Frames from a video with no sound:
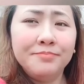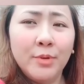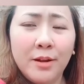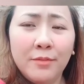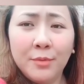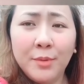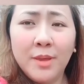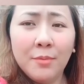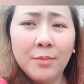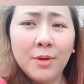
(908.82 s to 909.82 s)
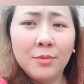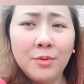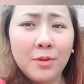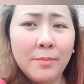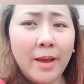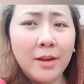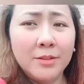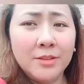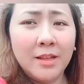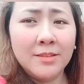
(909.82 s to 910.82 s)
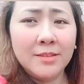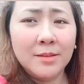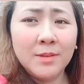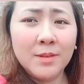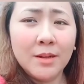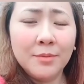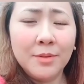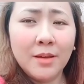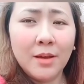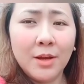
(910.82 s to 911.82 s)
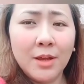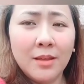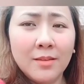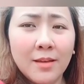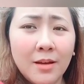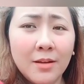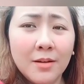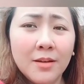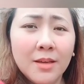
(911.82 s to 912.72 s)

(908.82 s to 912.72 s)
Whenever we can, we go to the backyard to get some sun. We take our kids out.